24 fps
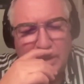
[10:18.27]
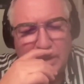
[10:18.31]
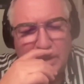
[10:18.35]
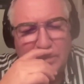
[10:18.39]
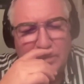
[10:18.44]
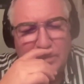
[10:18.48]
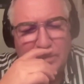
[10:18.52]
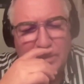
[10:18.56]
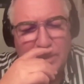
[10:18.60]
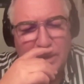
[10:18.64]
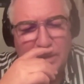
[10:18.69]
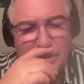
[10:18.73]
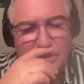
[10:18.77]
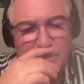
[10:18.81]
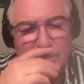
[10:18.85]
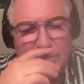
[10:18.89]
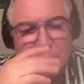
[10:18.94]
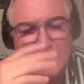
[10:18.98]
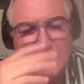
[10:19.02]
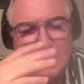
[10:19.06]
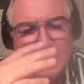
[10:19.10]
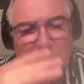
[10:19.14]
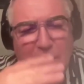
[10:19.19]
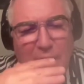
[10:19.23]

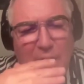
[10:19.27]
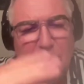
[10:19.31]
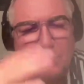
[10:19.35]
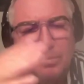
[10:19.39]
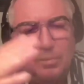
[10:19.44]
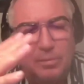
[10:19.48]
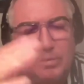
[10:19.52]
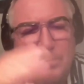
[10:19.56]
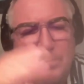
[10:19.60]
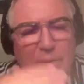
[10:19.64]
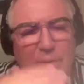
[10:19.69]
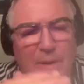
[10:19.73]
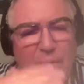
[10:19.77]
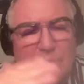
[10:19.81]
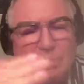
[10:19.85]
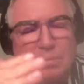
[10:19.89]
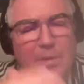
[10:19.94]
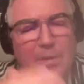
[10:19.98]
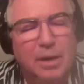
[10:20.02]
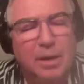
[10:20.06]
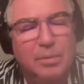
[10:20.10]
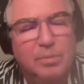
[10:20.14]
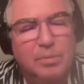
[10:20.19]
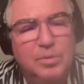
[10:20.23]

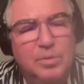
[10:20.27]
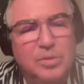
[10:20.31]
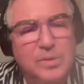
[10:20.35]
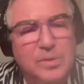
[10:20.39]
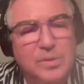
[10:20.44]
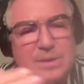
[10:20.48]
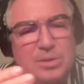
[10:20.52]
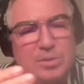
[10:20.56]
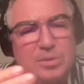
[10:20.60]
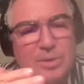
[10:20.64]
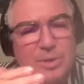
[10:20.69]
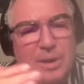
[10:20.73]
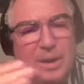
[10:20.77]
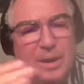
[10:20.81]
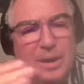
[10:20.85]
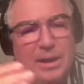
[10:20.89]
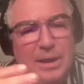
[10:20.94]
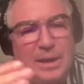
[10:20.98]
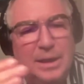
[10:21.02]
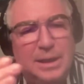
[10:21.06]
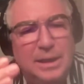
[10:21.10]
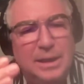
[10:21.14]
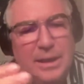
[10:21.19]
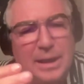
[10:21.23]
I'm not so
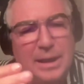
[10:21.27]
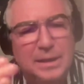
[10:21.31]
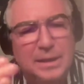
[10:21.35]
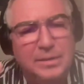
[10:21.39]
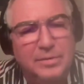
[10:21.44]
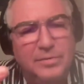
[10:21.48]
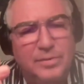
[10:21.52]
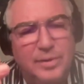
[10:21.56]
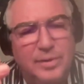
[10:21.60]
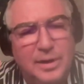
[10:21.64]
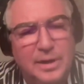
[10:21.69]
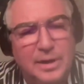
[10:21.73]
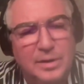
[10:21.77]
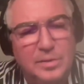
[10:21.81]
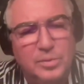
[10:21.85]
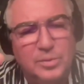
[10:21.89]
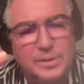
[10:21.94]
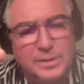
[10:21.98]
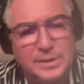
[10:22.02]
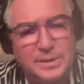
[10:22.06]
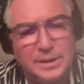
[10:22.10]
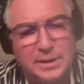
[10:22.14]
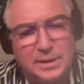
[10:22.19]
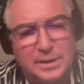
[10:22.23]
identified
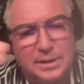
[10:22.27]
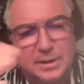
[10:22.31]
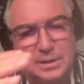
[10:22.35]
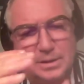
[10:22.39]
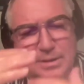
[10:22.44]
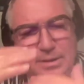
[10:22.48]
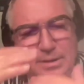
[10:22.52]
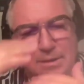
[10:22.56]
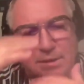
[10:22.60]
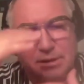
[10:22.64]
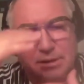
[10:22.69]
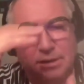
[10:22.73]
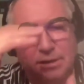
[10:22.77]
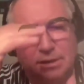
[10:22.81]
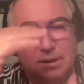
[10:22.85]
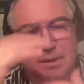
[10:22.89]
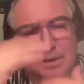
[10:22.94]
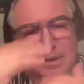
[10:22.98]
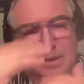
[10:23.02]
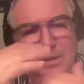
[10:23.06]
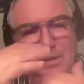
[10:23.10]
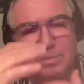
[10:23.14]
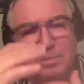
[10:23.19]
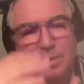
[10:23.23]
with it. It's a
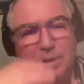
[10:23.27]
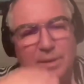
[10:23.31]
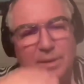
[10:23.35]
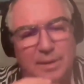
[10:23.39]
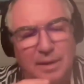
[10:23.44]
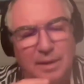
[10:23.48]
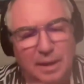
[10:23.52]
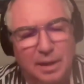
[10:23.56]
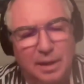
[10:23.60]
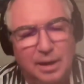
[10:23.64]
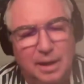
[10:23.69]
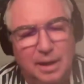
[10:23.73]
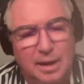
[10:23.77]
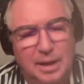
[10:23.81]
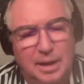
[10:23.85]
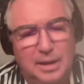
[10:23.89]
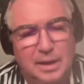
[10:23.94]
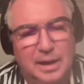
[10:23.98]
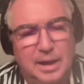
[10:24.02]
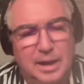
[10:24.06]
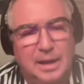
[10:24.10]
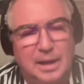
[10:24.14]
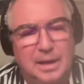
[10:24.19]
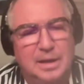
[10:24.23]
little bit
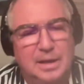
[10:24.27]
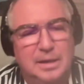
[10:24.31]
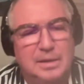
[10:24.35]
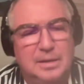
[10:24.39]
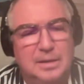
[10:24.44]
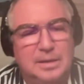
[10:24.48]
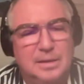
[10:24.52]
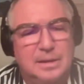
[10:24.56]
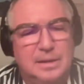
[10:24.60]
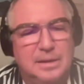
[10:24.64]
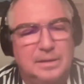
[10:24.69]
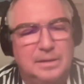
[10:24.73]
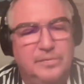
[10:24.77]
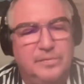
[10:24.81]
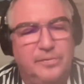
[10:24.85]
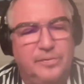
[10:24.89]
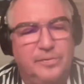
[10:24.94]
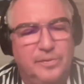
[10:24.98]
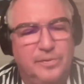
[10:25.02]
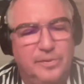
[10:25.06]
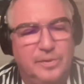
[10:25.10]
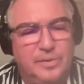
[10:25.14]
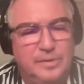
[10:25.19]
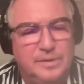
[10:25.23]
like
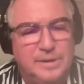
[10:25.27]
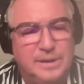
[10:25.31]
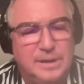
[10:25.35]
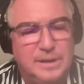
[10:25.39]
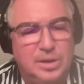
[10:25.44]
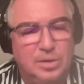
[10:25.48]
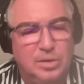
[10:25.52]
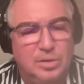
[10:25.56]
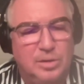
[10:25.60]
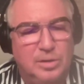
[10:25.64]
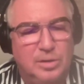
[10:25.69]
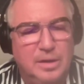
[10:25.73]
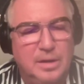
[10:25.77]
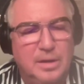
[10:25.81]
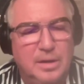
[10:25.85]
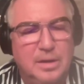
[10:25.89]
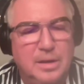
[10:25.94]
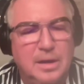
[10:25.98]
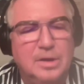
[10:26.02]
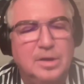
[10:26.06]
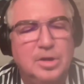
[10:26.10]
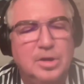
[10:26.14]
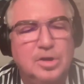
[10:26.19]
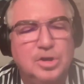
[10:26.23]
if all this
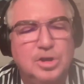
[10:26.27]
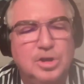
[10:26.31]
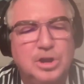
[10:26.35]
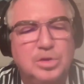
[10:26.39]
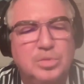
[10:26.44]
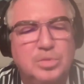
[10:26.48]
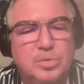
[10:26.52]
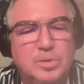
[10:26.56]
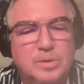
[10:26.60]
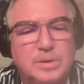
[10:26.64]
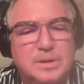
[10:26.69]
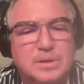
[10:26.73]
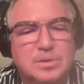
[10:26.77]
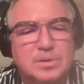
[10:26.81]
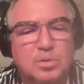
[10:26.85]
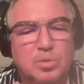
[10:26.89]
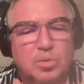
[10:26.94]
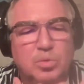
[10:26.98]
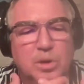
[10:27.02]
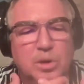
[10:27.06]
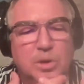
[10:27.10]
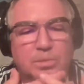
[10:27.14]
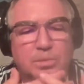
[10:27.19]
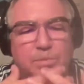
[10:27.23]
energy
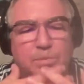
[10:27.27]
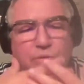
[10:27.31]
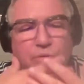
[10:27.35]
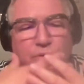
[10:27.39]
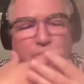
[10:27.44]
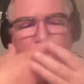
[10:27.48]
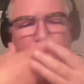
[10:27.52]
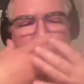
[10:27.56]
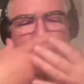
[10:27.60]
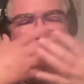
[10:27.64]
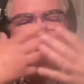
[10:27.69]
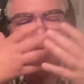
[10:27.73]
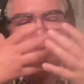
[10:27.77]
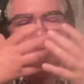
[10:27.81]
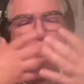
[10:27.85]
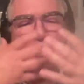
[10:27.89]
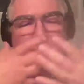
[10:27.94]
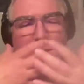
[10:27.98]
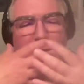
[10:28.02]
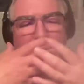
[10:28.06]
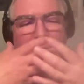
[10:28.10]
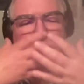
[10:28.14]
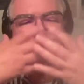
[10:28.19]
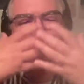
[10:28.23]
would push it
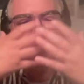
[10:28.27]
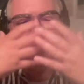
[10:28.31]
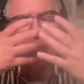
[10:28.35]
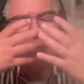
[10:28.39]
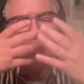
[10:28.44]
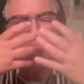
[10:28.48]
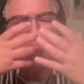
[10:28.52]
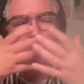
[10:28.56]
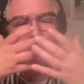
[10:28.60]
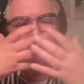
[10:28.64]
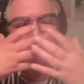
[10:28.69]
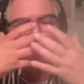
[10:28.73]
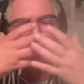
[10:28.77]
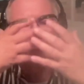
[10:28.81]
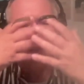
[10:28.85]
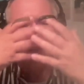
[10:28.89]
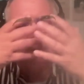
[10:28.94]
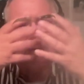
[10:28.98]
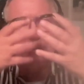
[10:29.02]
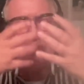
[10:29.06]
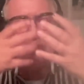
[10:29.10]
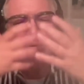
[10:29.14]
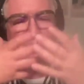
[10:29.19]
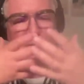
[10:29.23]
away or
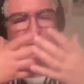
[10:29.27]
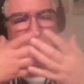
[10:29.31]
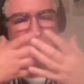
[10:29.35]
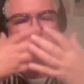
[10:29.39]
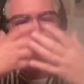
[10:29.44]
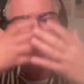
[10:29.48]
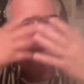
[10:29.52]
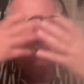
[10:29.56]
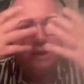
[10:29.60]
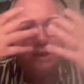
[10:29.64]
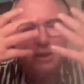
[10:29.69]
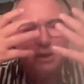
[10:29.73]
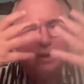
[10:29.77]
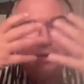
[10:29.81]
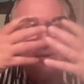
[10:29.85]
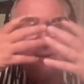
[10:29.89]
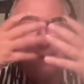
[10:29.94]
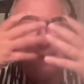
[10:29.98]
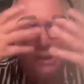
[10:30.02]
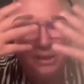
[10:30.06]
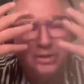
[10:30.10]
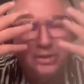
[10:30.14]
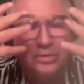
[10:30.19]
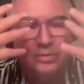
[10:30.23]
would conquer
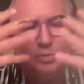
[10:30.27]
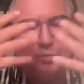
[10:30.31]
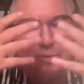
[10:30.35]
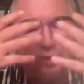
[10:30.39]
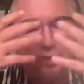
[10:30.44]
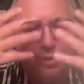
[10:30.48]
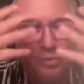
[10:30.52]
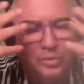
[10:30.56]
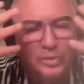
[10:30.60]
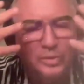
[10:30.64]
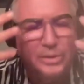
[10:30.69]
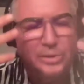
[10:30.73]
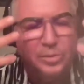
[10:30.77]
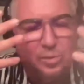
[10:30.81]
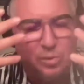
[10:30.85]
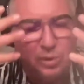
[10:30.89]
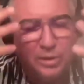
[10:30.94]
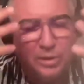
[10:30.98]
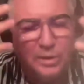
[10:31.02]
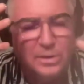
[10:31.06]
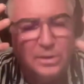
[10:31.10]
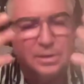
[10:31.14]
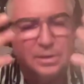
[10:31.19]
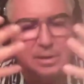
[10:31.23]
it or
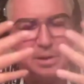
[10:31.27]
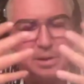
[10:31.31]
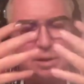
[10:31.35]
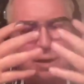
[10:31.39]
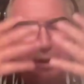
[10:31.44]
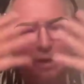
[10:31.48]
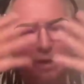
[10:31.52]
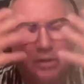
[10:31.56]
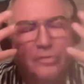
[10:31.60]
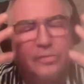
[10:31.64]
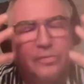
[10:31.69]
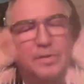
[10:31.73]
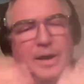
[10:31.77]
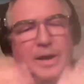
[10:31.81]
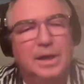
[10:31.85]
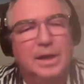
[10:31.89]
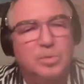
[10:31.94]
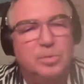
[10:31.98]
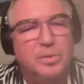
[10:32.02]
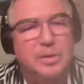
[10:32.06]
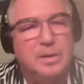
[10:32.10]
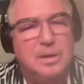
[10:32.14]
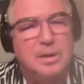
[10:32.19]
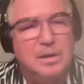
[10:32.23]
would fight
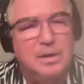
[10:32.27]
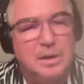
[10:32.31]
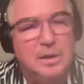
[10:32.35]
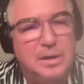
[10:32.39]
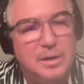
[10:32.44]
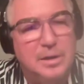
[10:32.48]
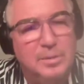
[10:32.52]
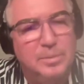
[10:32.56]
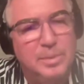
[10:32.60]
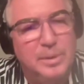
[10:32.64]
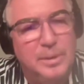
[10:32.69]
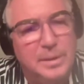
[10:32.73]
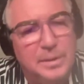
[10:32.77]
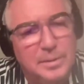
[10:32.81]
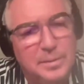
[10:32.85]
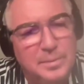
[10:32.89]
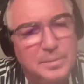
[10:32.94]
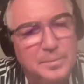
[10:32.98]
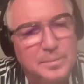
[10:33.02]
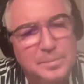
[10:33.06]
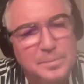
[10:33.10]
with it a little bit.